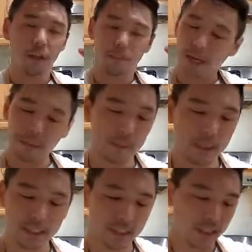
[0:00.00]
Black bean
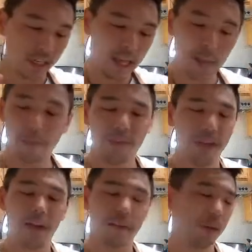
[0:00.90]
paste is like
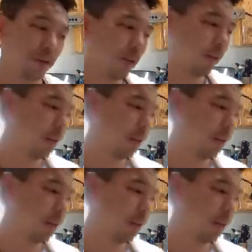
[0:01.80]
amplified up to 11.